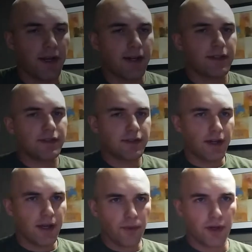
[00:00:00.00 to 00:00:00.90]
Cants,
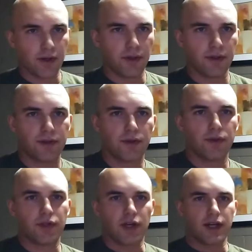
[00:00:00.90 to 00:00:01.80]
today we are going
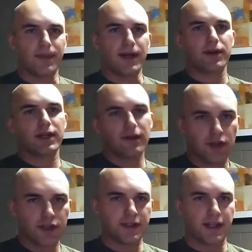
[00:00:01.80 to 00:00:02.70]
to talk about
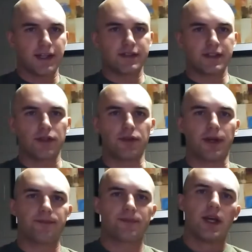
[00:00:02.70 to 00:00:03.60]
covers and
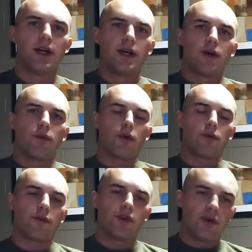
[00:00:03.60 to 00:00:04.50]
saluting.
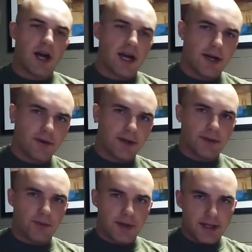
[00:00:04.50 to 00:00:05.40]
We'll review how
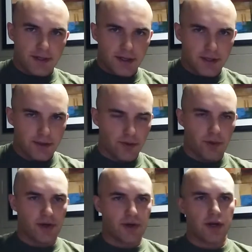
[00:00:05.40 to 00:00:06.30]
and when to
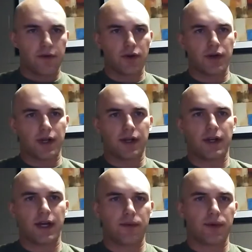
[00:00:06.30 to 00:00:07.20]
wear your cover
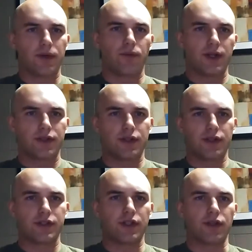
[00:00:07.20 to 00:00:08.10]
and how and when
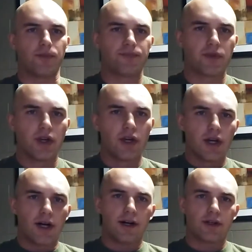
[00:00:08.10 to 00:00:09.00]
to salute.
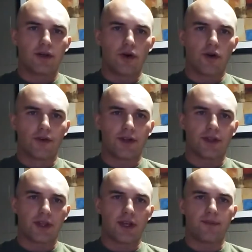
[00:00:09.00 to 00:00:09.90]
I'll go over
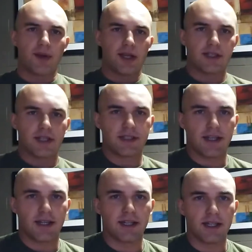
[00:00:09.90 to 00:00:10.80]
the
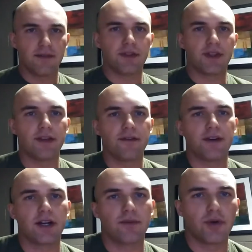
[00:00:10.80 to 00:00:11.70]
basics and leave the
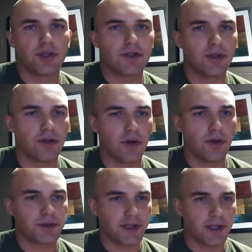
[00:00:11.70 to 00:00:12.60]
finer points to
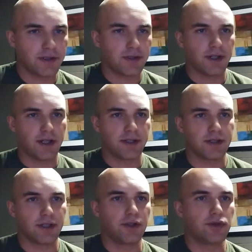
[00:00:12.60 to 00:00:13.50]
OCS
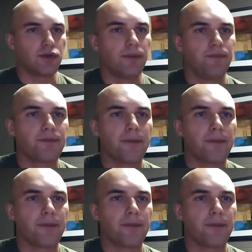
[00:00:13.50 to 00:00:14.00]
as uh, usual.